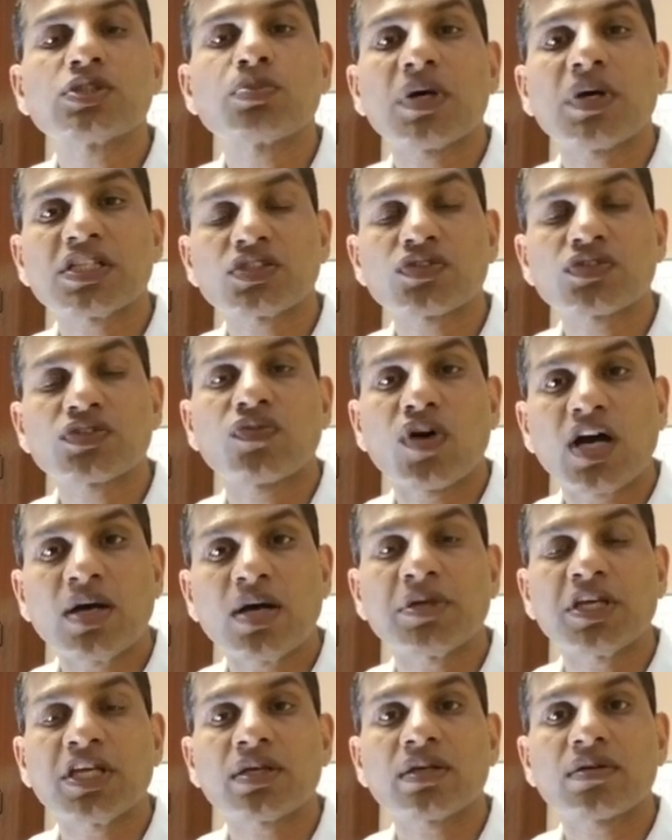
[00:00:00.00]
pus
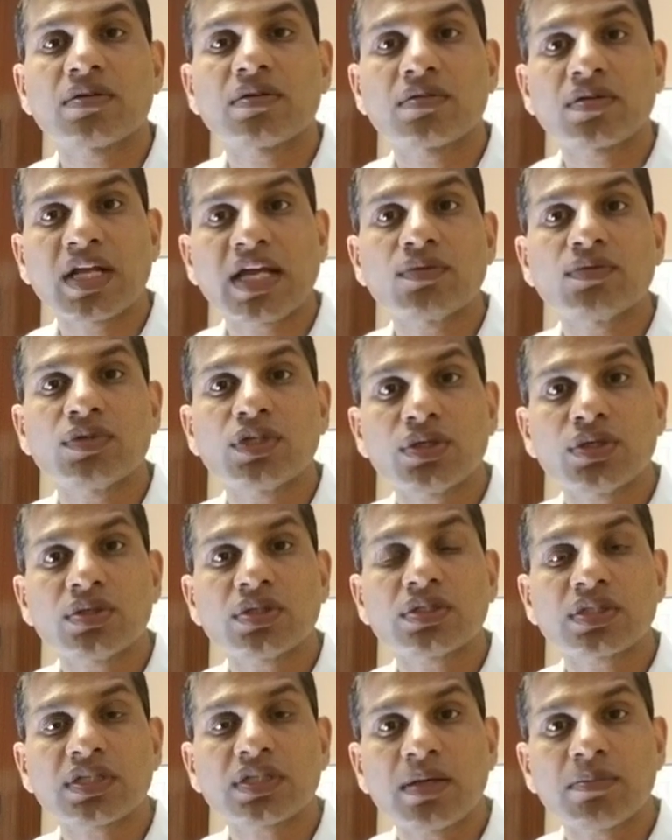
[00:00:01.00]
forming around your
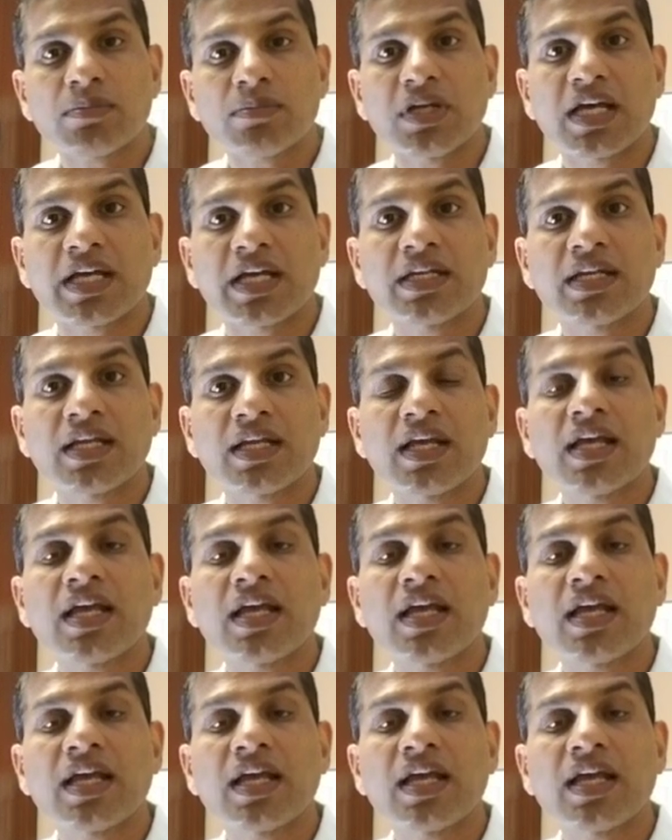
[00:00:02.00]
gum line